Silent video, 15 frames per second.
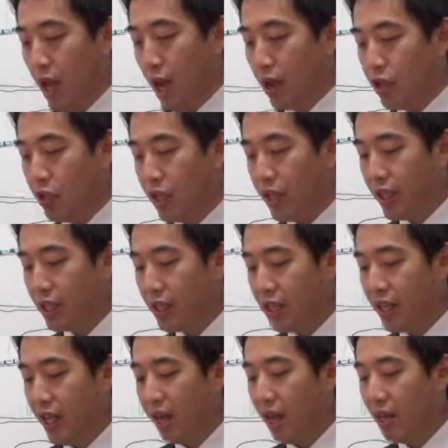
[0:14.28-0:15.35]
And she
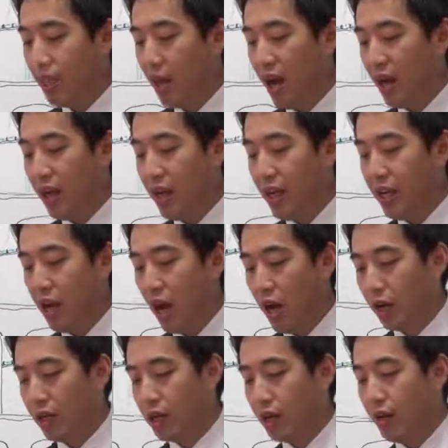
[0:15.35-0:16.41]
conceived and bare
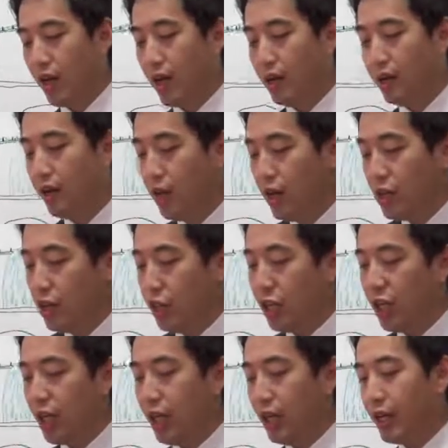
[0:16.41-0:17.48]
Enoch. So then
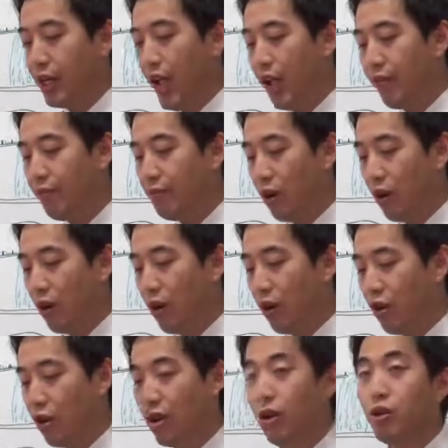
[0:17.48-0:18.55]
she gave
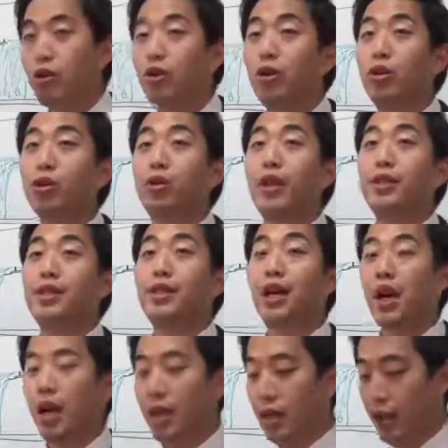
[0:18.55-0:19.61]
birth to a
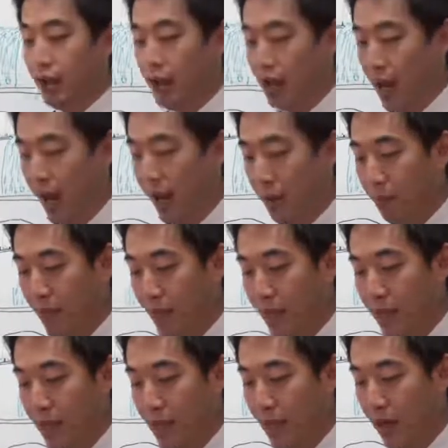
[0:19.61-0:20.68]
son named
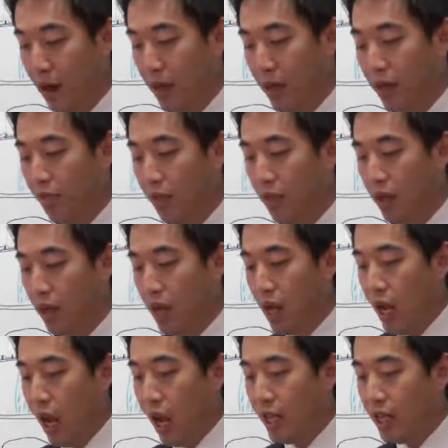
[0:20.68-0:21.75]
Enoch.
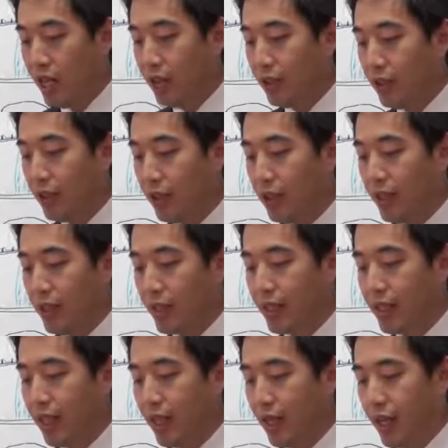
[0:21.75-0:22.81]
And he builded a
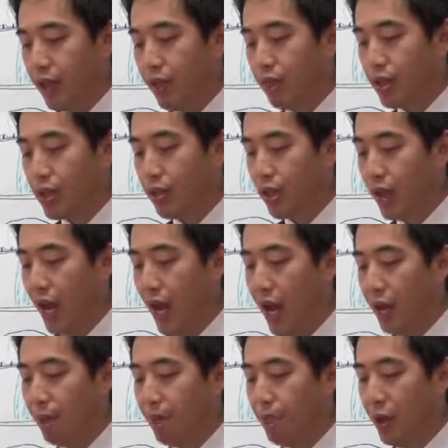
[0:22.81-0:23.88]
city. So
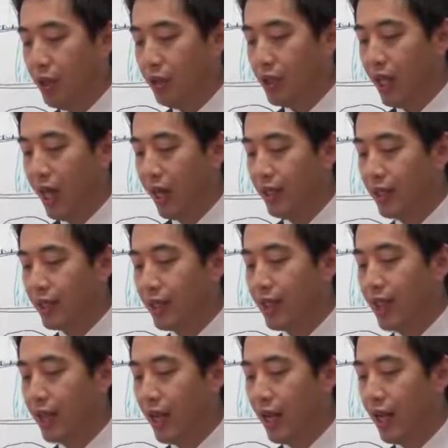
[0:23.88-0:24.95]
Cain built a
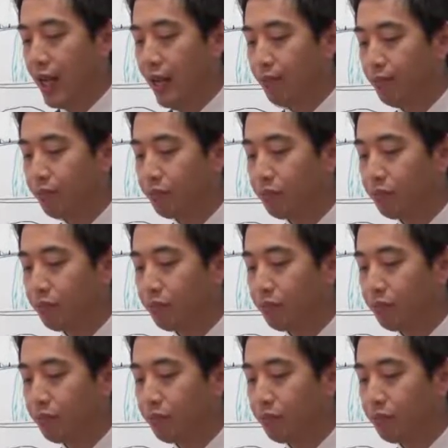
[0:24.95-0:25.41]
city.